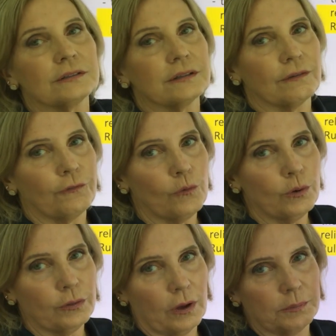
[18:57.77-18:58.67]
us a
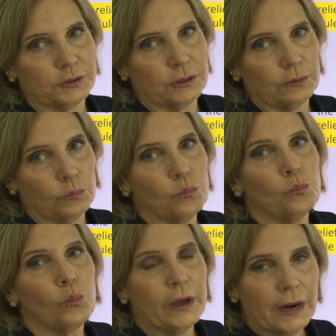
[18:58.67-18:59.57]
4th option
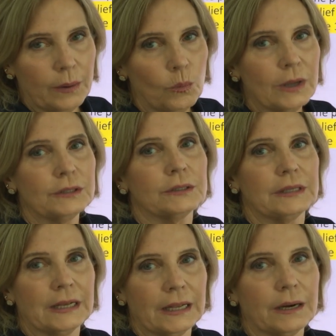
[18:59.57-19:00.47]
when I want to
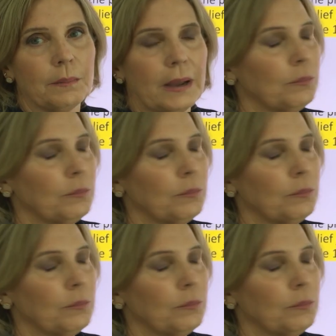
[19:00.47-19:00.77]
declare my